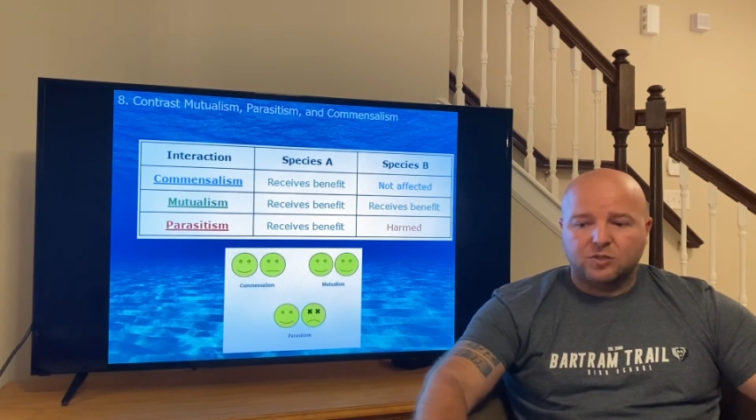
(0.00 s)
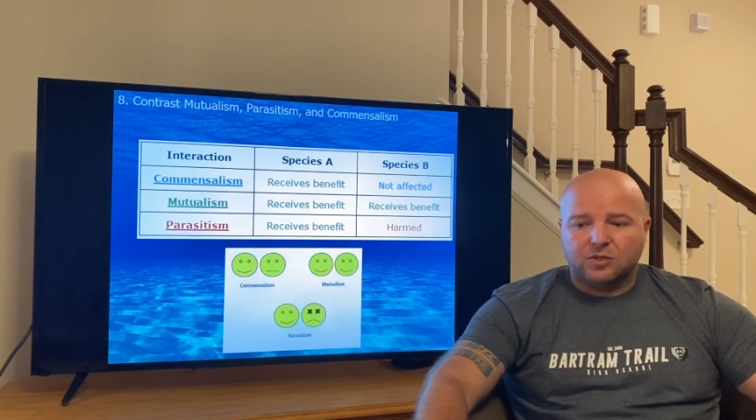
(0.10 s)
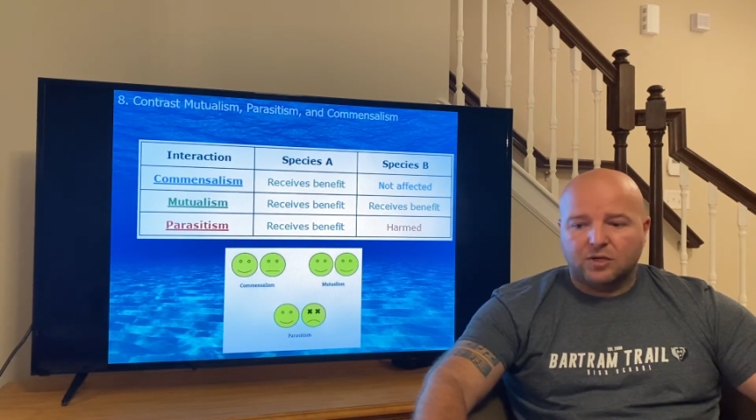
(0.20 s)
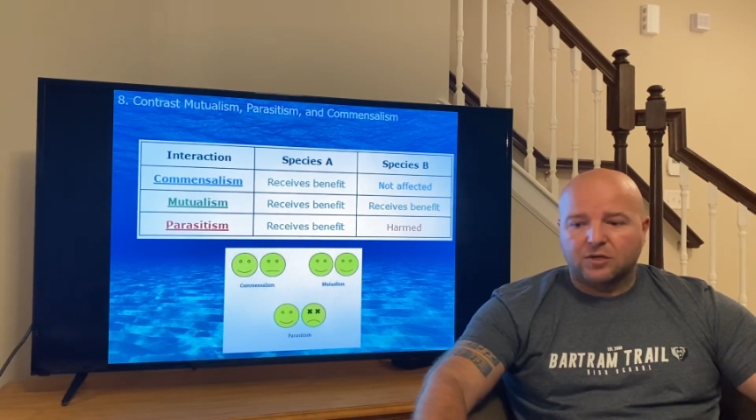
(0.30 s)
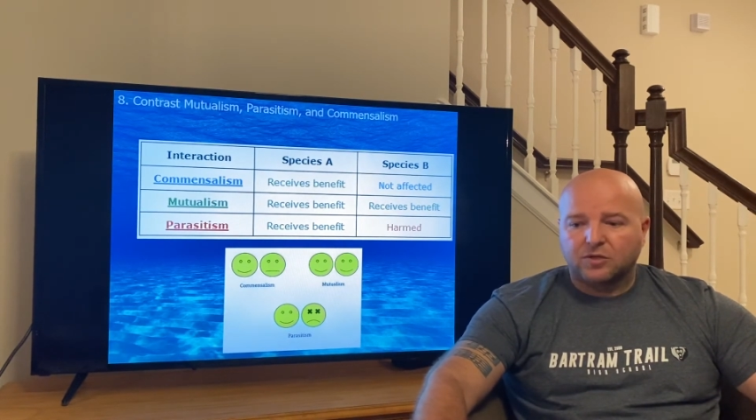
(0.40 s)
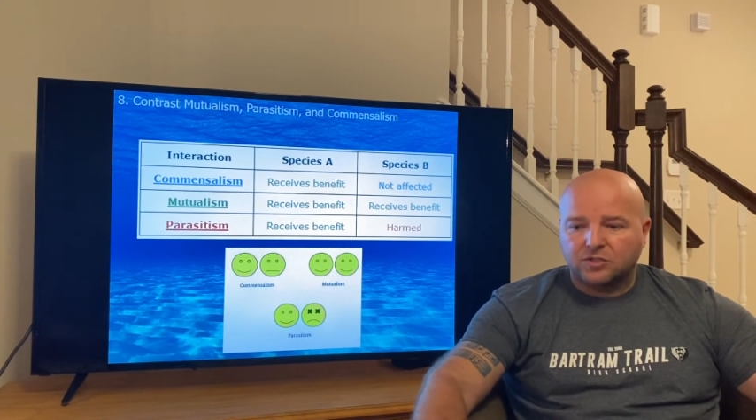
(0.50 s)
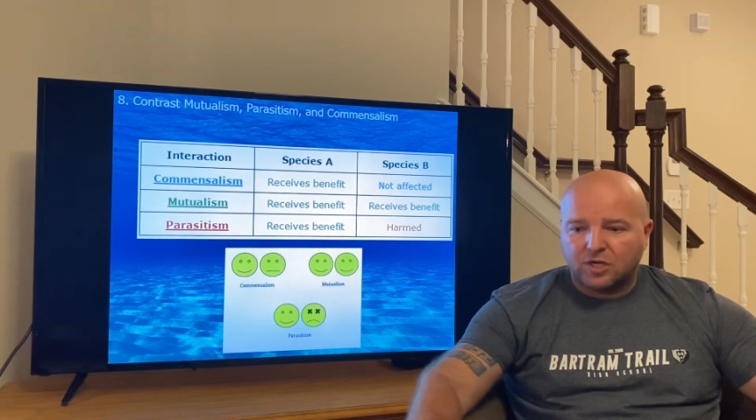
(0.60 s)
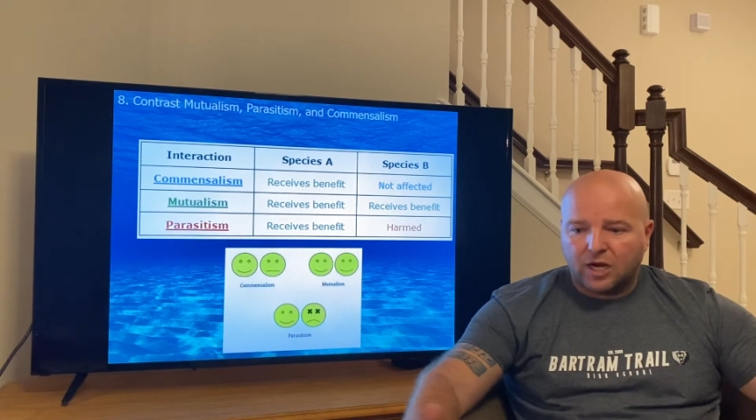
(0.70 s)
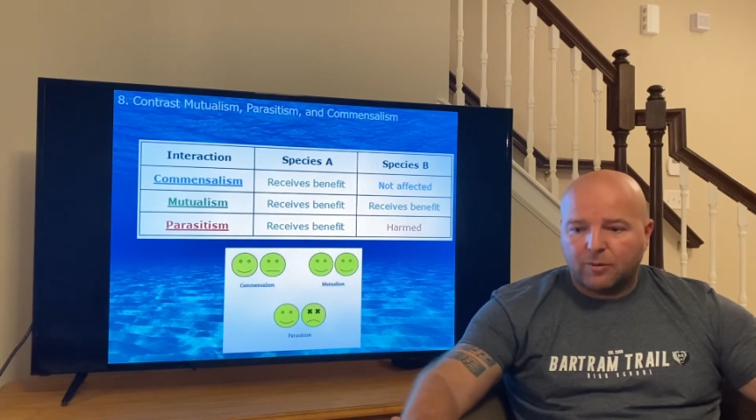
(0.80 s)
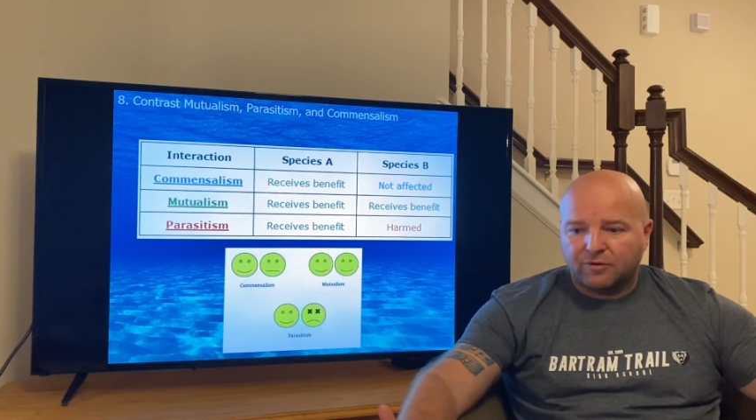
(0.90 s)
a good
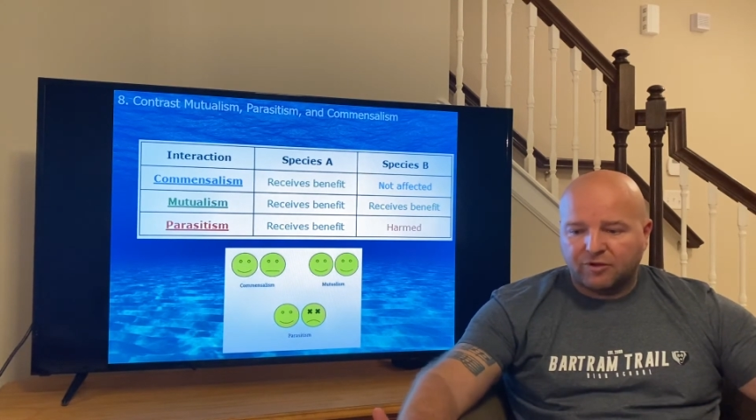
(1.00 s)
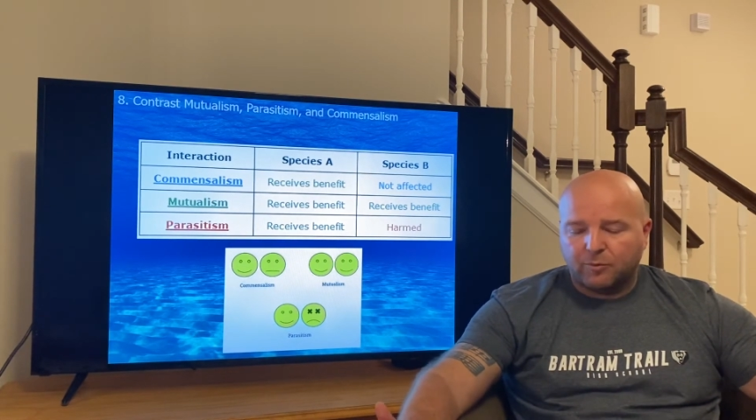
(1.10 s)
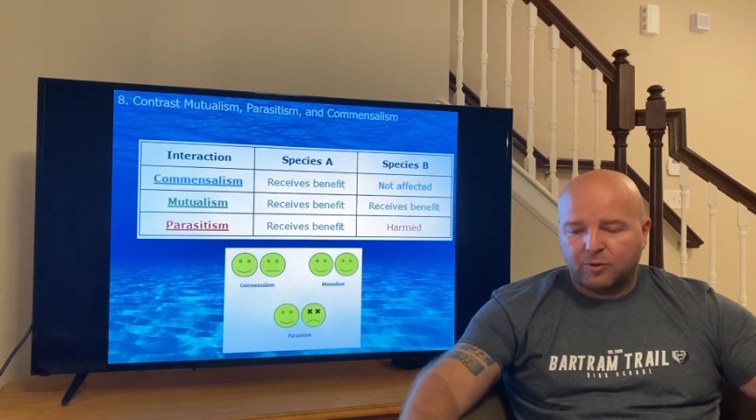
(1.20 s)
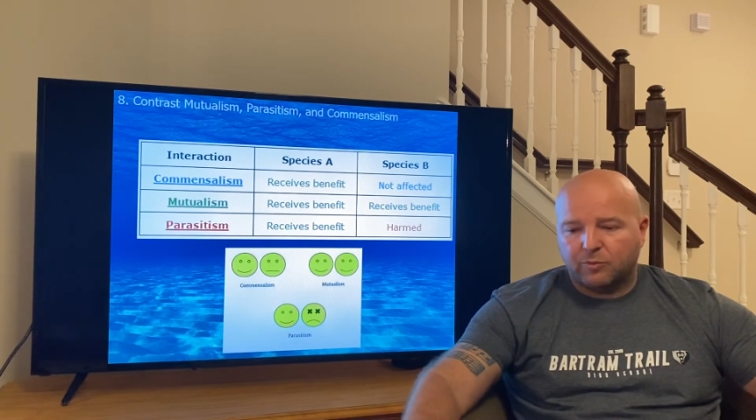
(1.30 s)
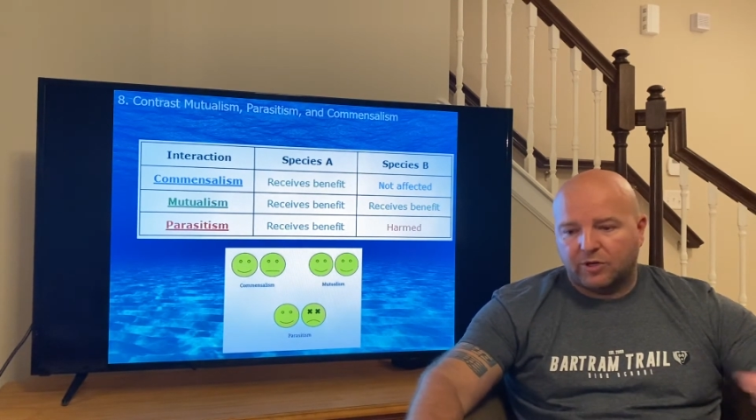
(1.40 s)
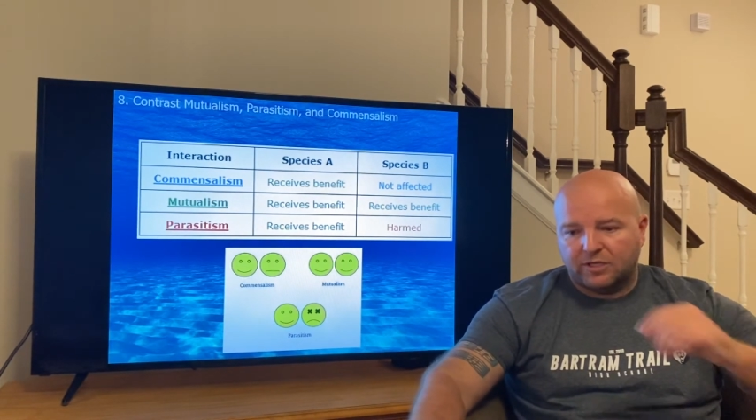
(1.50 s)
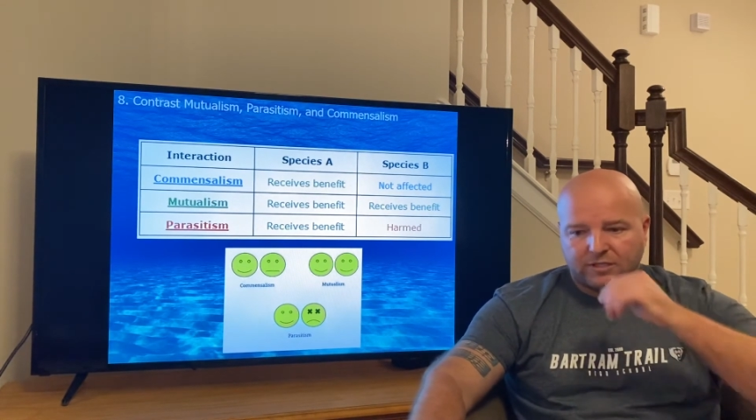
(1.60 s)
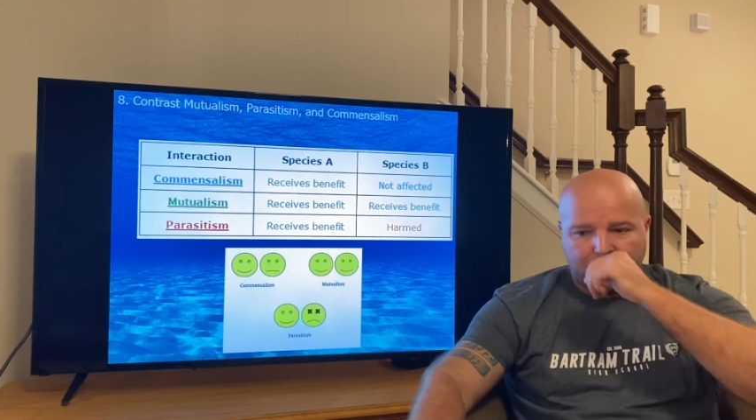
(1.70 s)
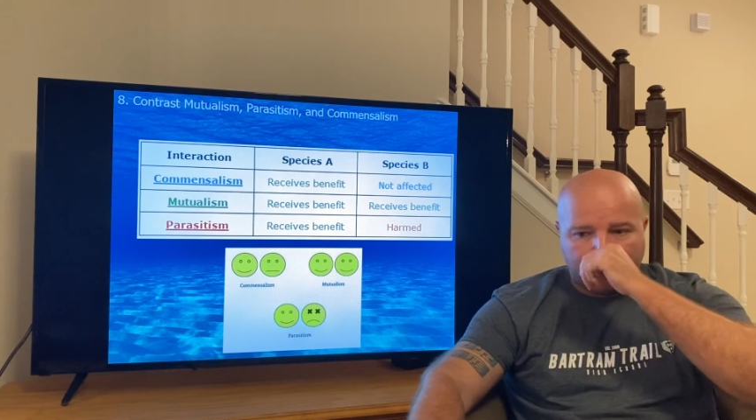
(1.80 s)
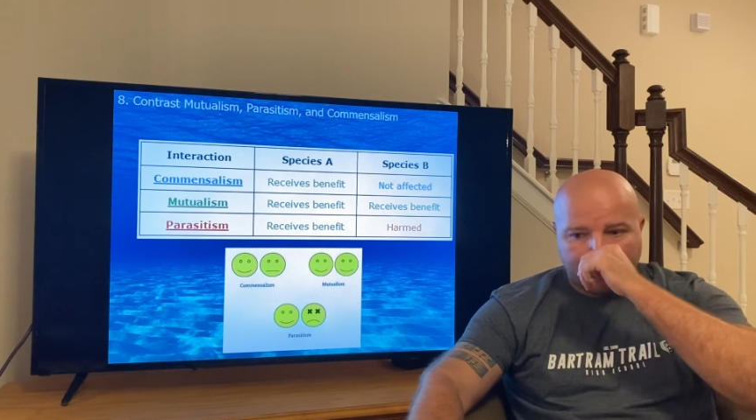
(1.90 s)
job of helping break it
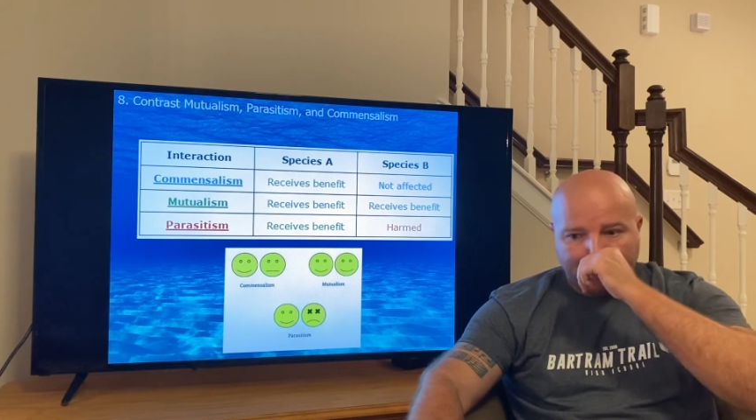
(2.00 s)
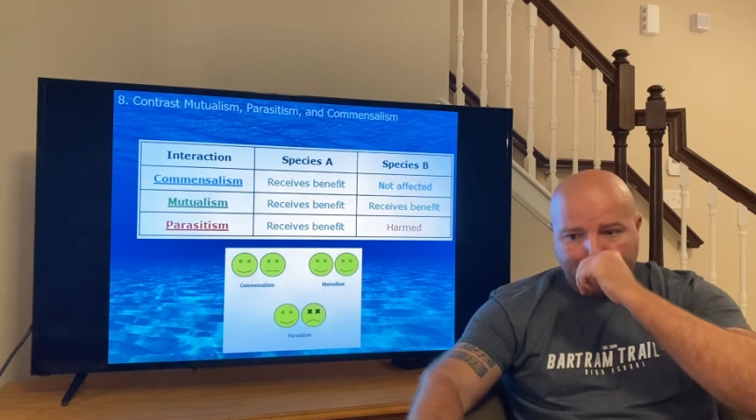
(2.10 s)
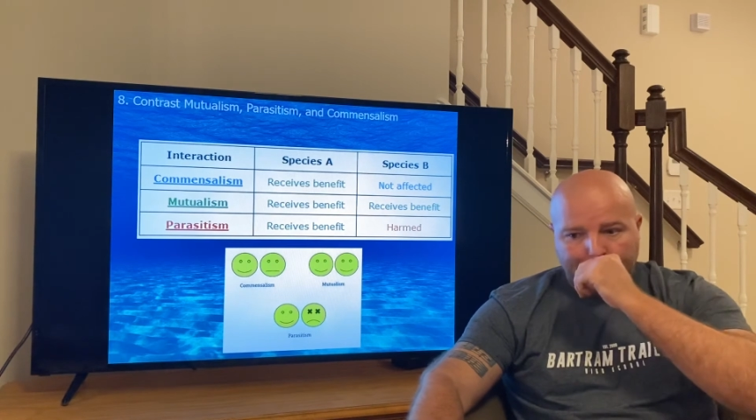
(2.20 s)
down